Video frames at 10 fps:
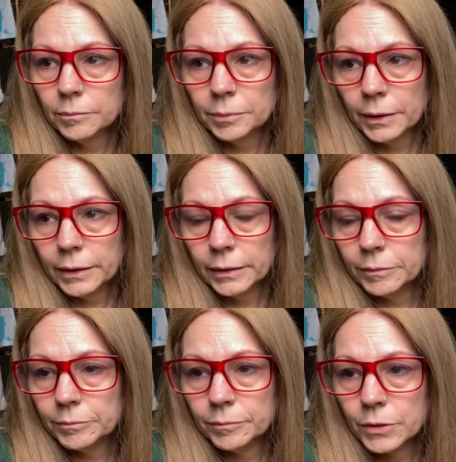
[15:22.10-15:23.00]
But
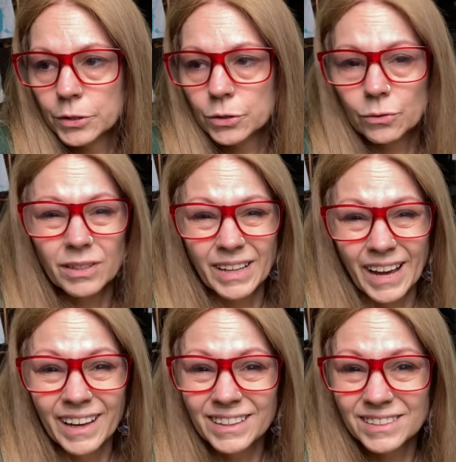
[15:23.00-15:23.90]
short of
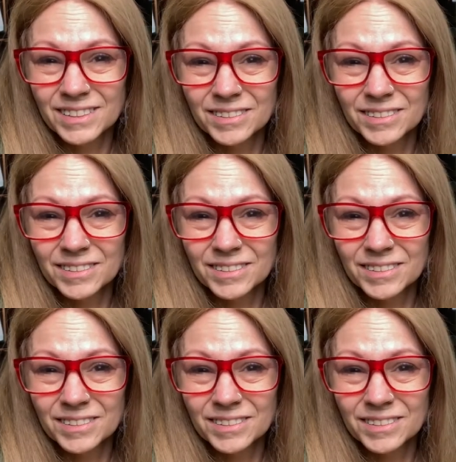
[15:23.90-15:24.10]
that,